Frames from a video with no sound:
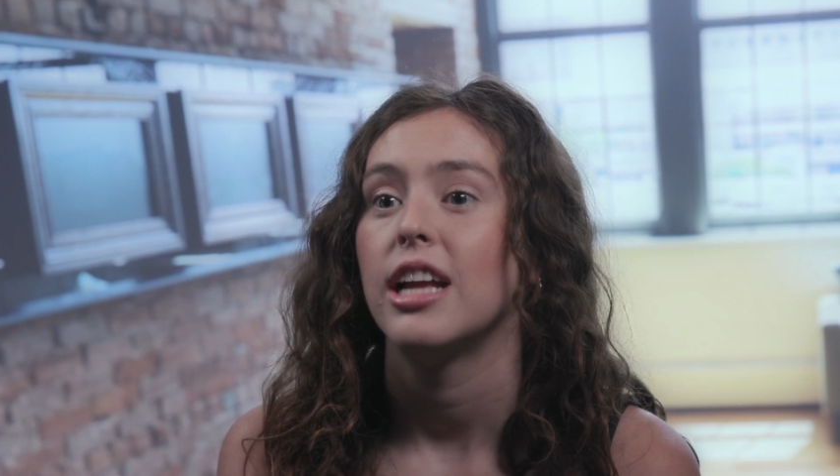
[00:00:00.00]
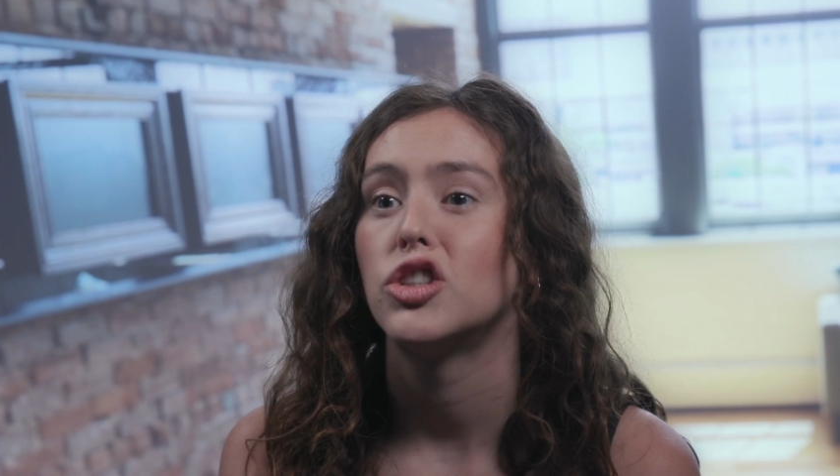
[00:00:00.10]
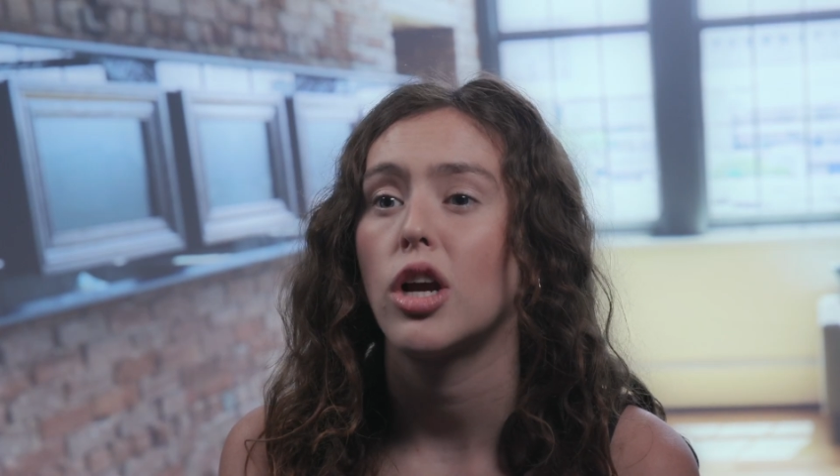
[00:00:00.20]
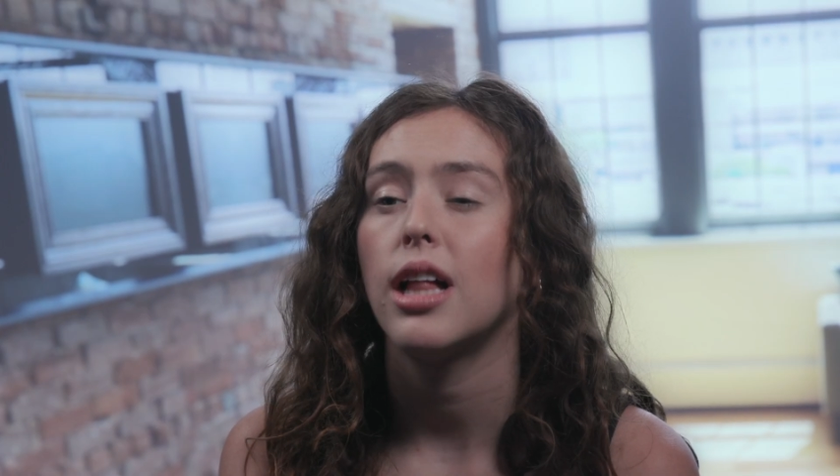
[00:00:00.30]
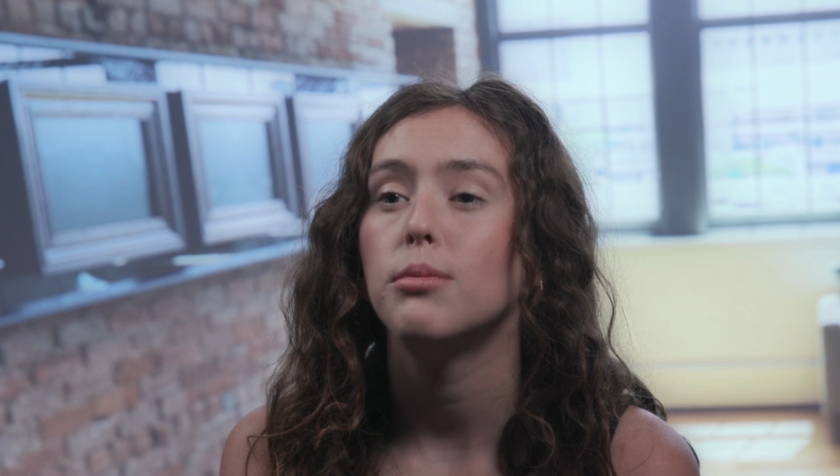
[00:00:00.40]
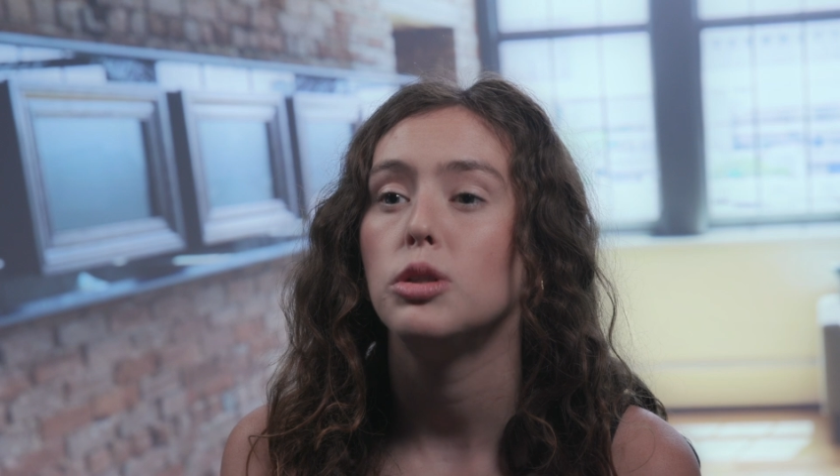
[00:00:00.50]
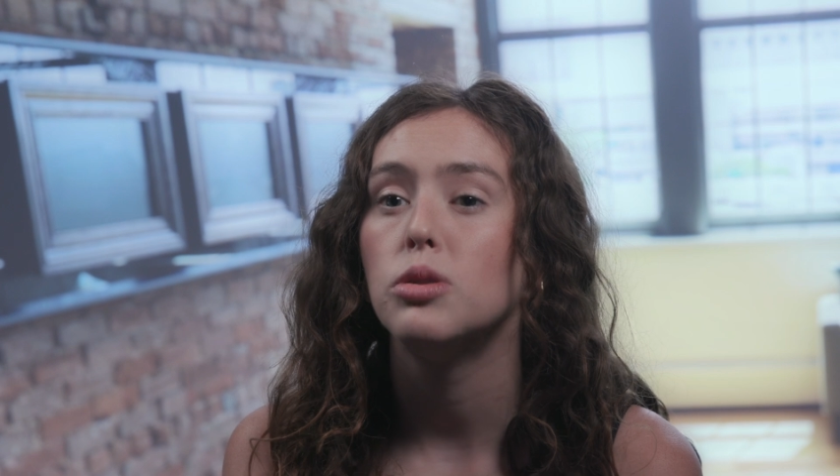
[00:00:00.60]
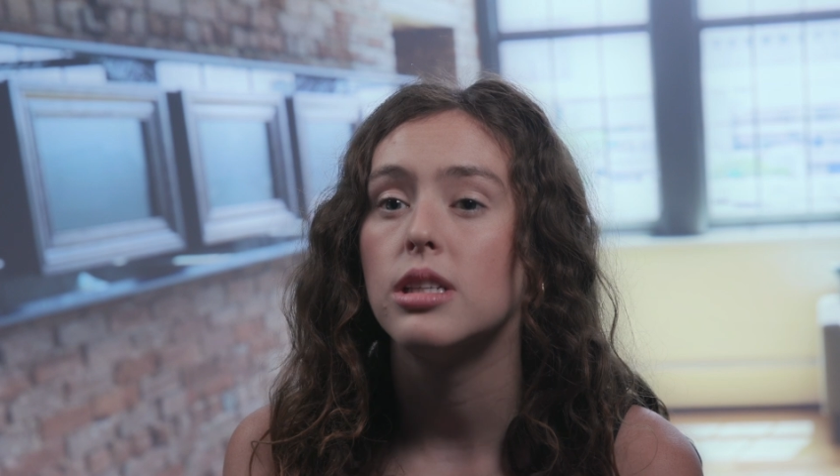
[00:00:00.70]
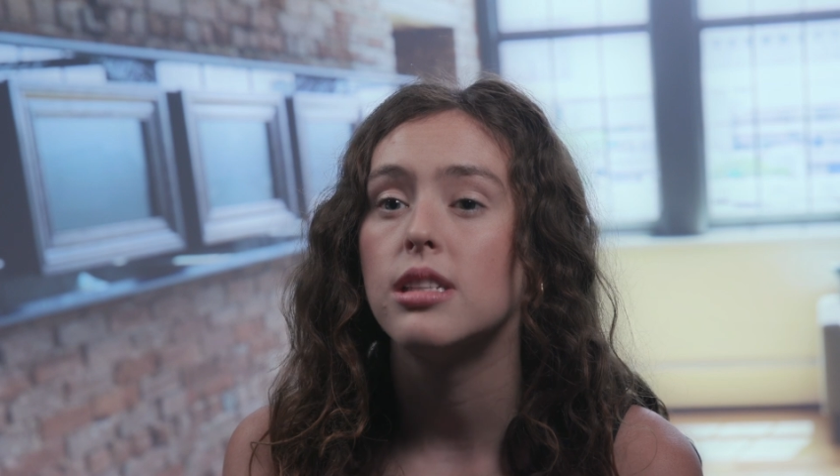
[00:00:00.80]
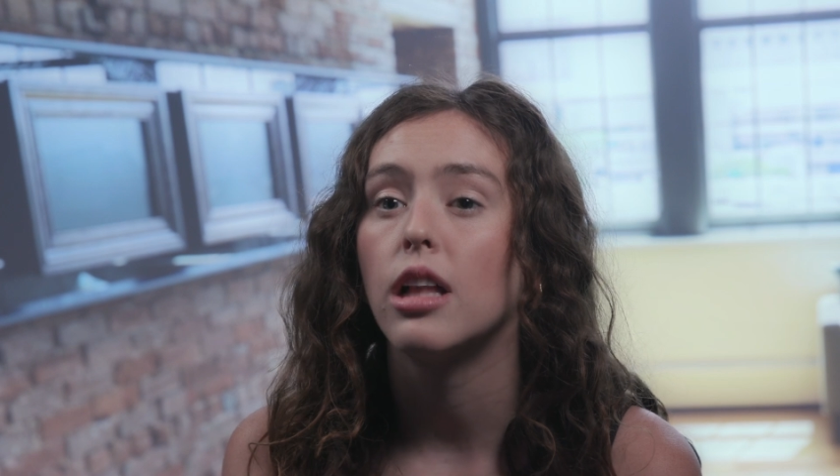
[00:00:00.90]
InstructLab
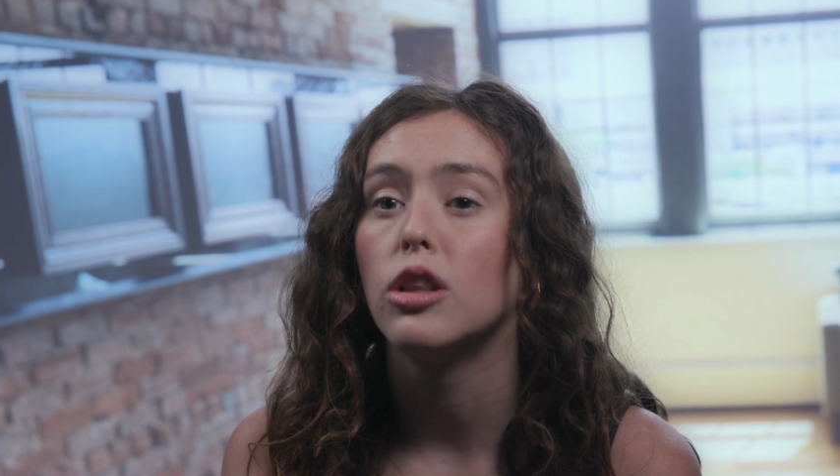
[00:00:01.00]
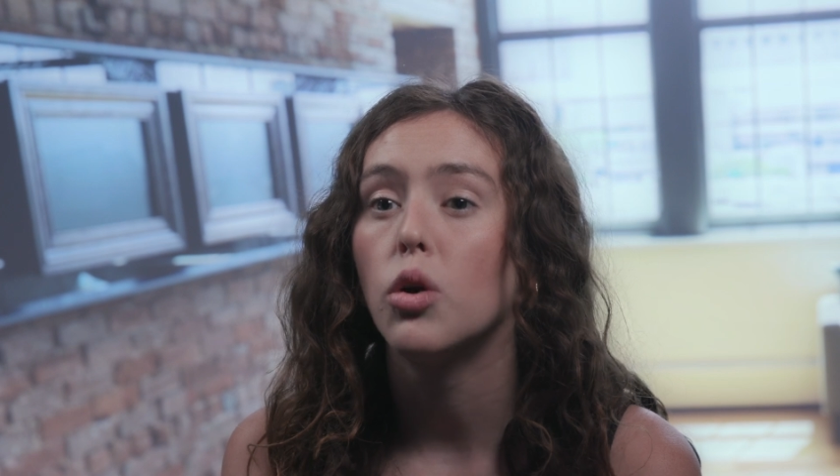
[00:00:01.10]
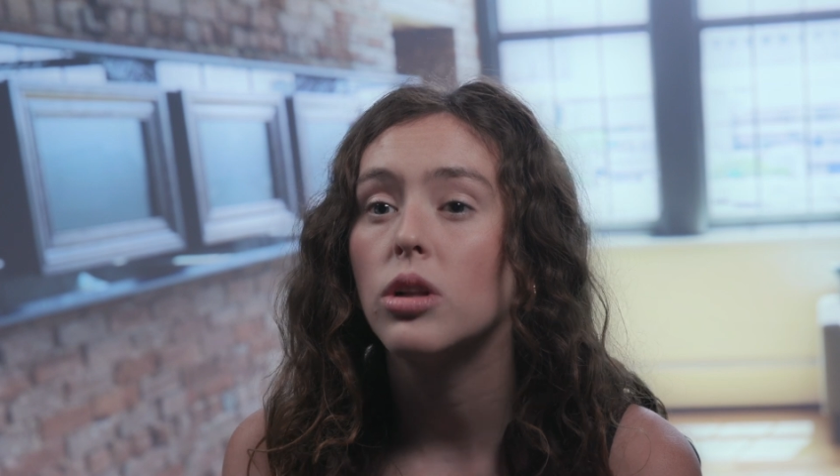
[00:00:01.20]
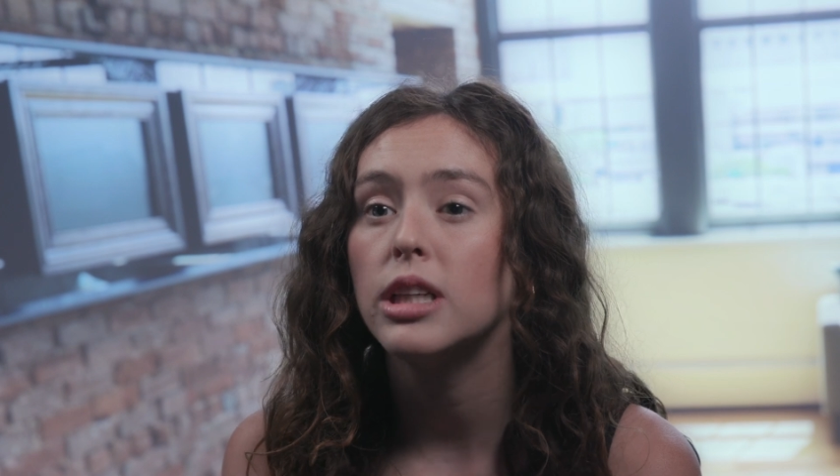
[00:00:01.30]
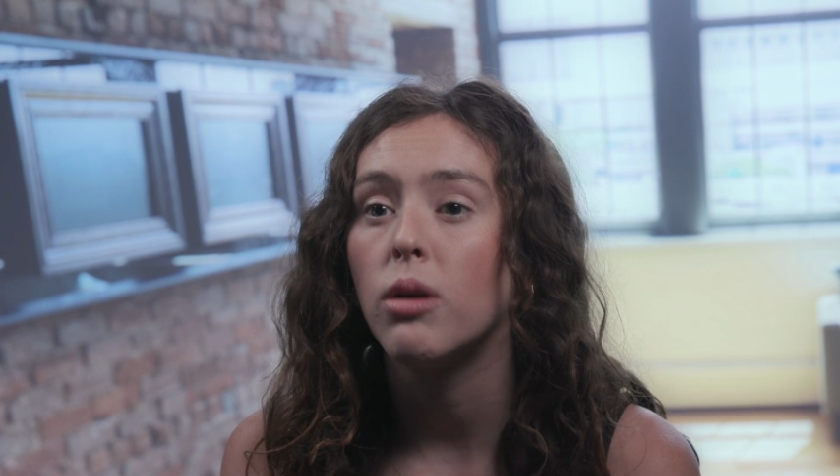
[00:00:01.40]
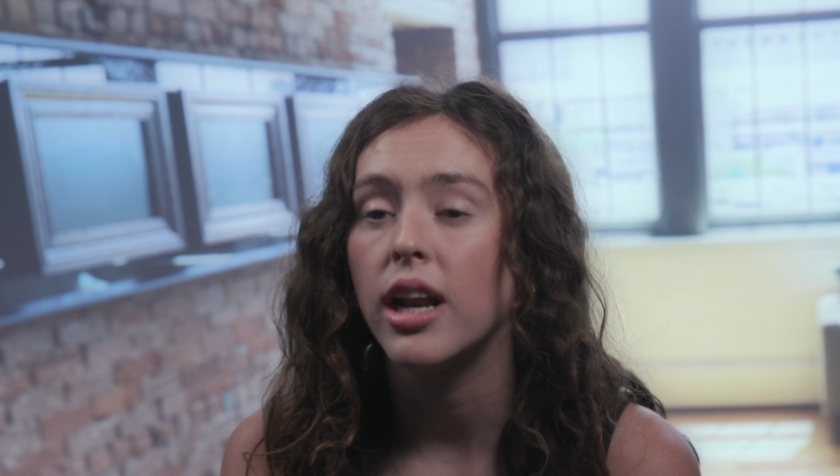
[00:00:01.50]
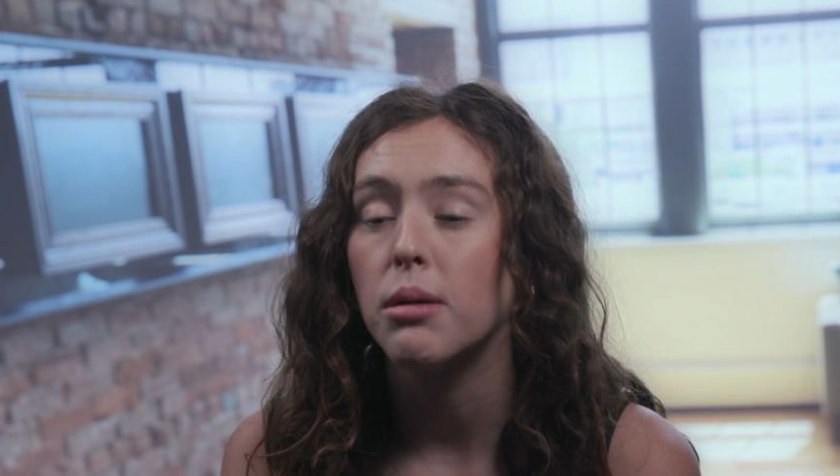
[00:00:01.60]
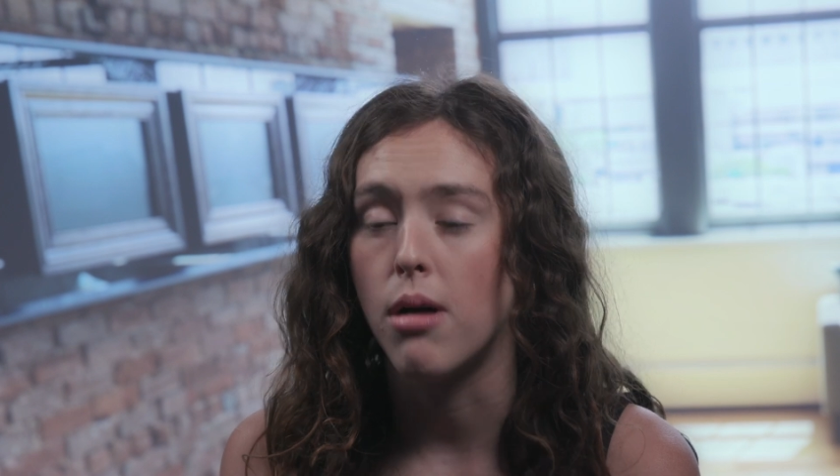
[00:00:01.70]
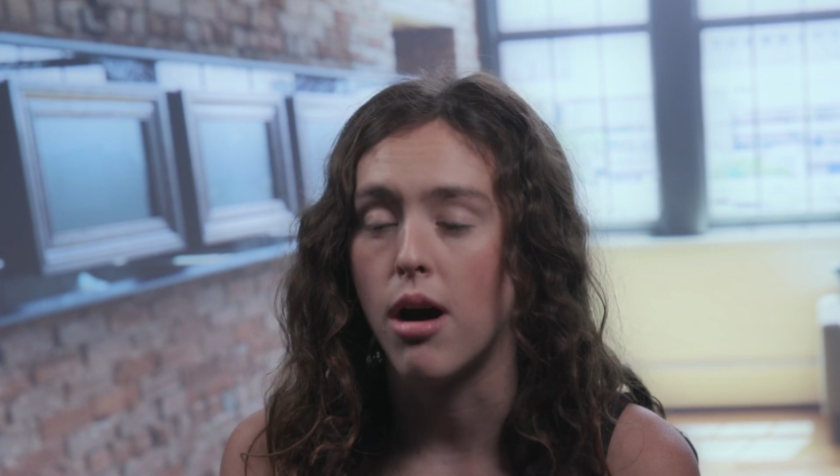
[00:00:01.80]
uses a locally running